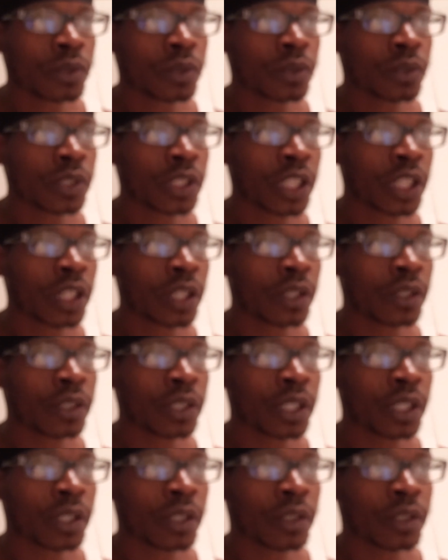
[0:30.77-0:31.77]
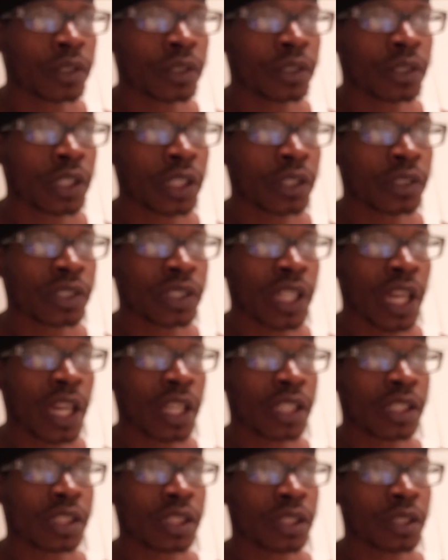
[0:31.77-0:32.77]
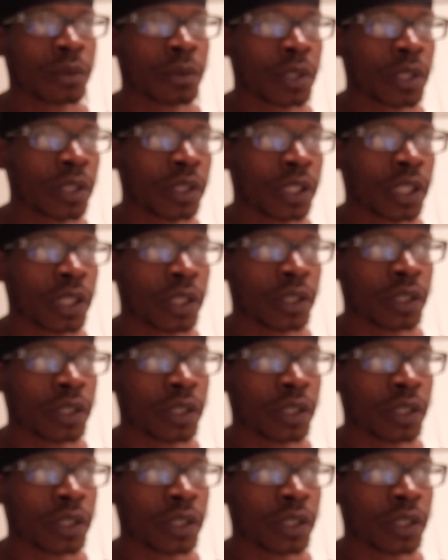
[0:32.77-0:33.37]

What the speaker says: their status in the world,